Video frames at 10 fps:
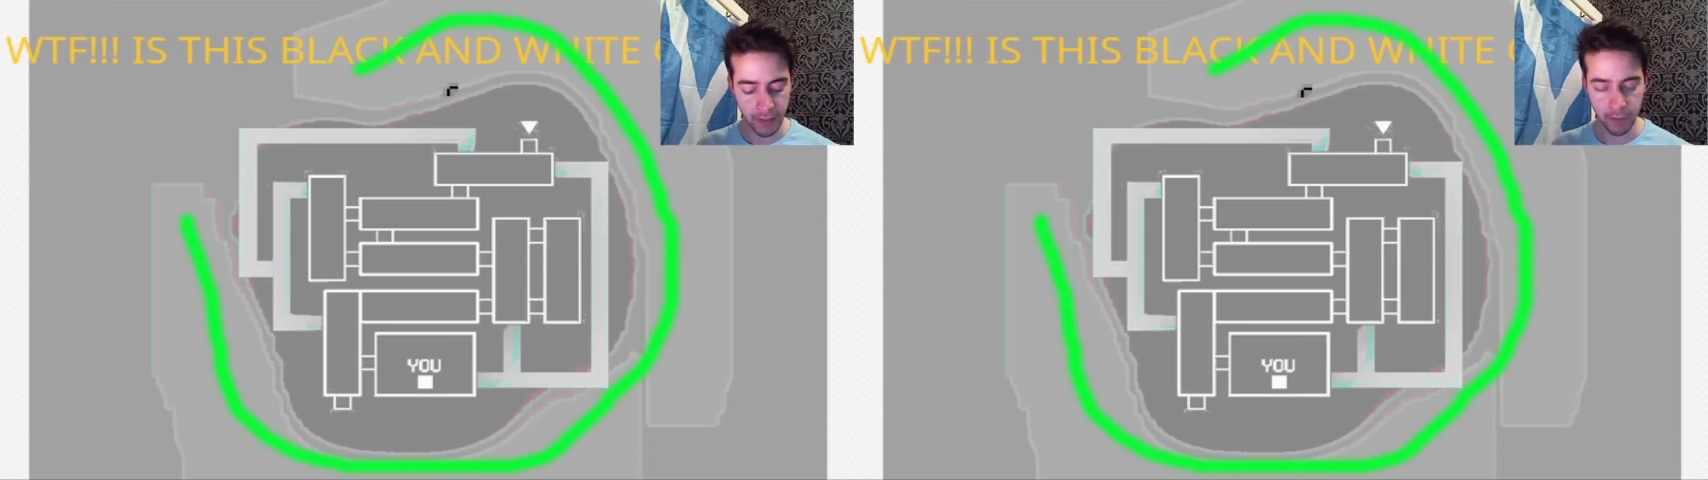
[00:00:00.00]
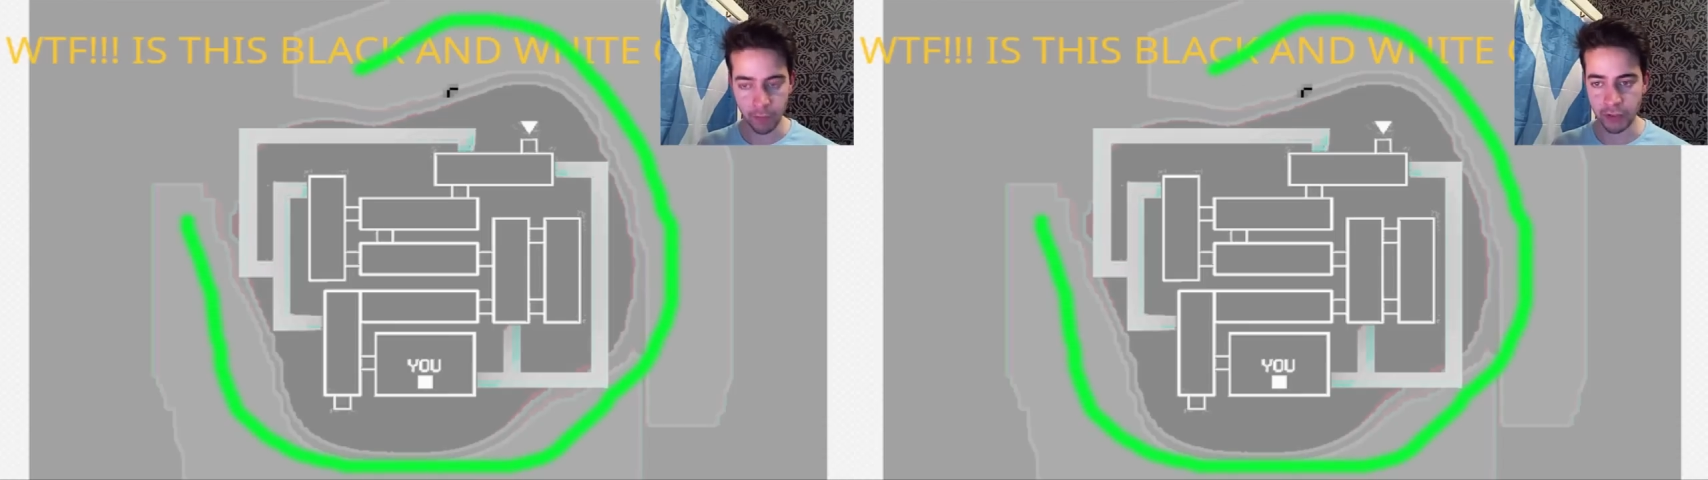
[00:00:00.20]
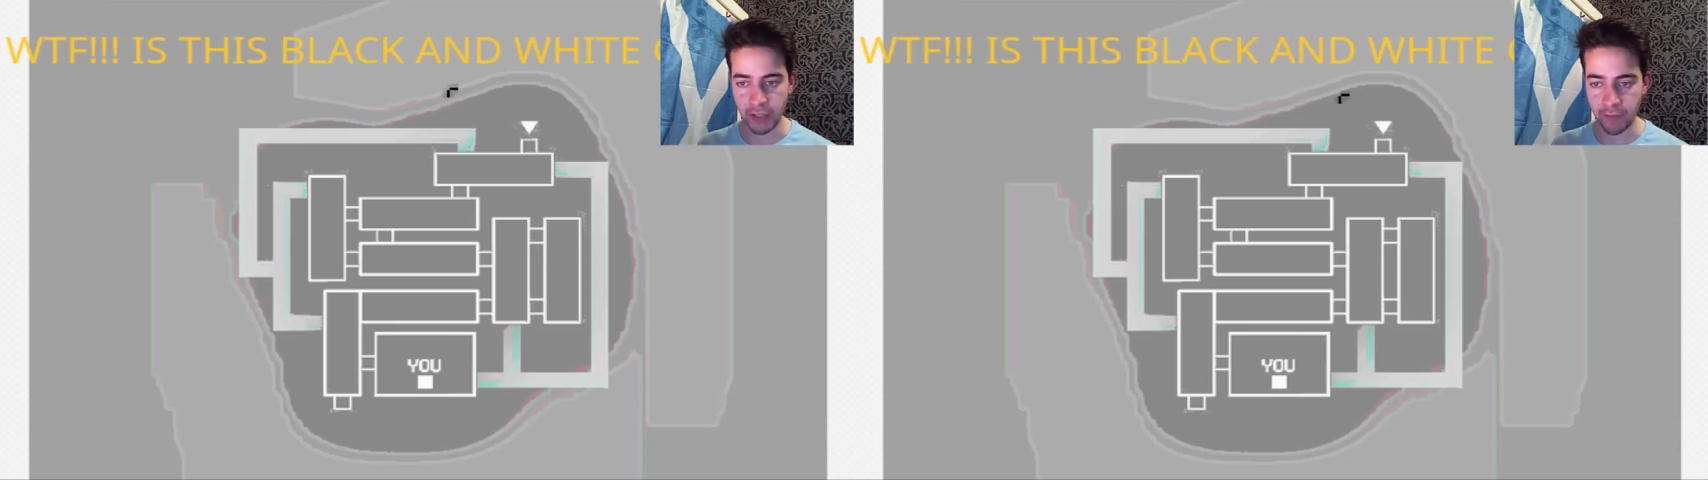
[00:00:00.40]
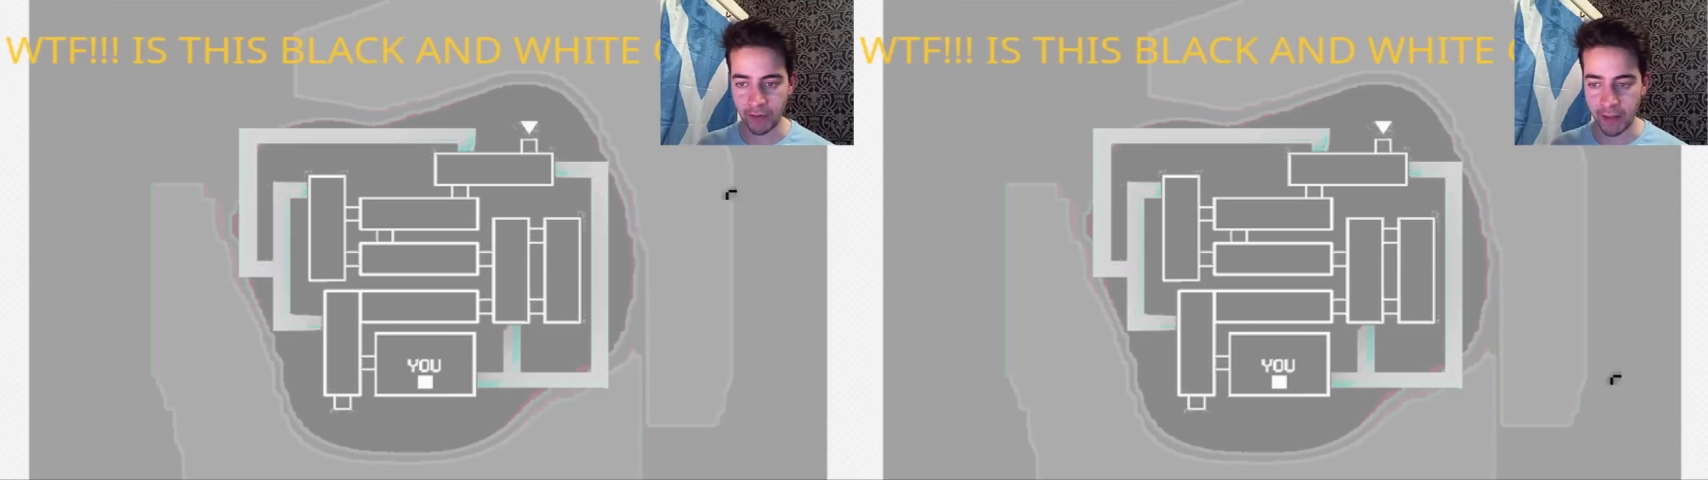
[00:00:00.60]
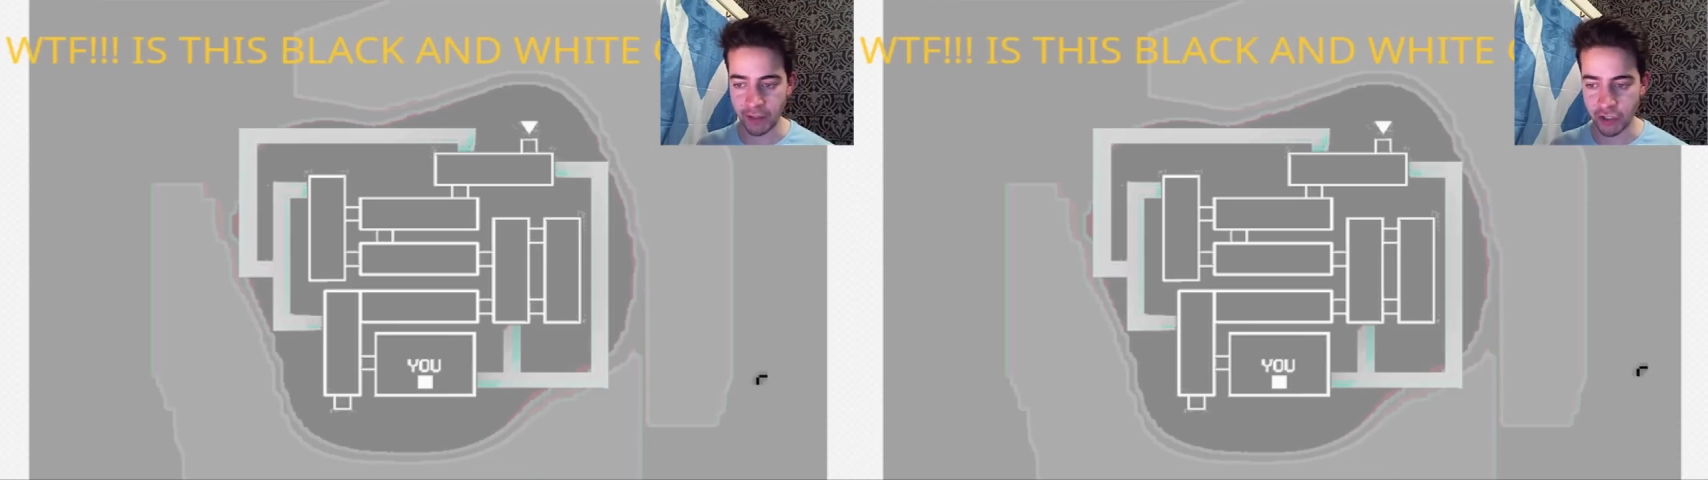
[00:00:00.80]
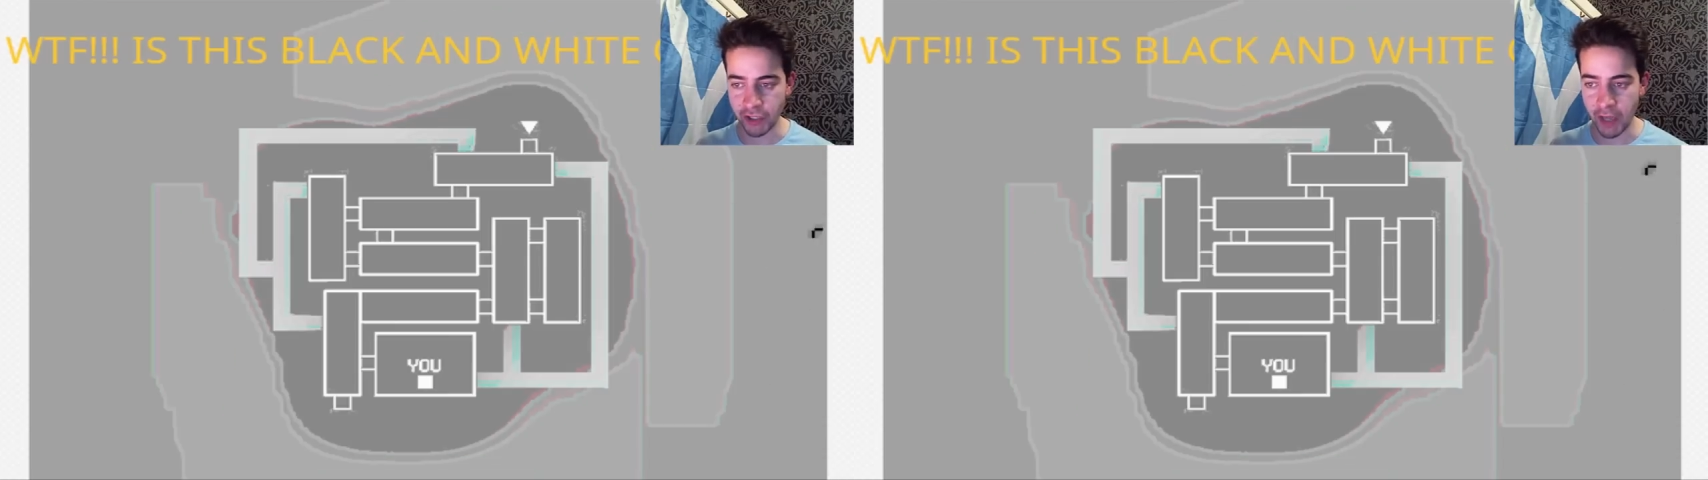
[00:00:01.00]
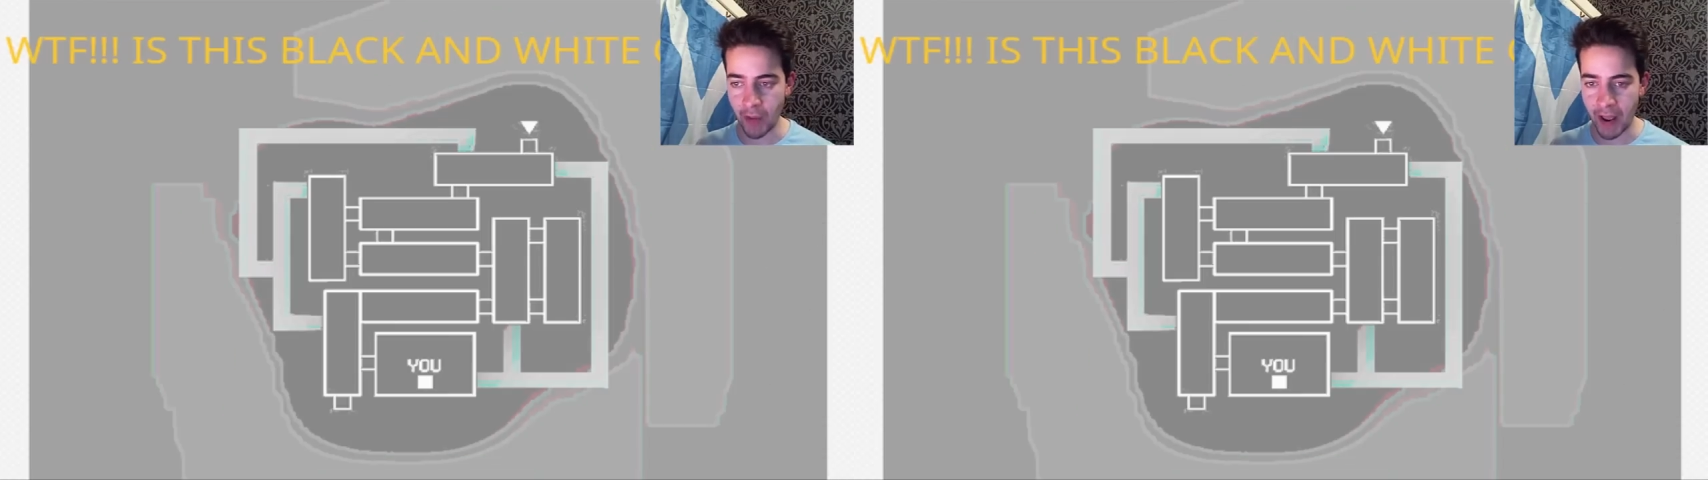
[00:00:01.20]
We'll get rid of that just now,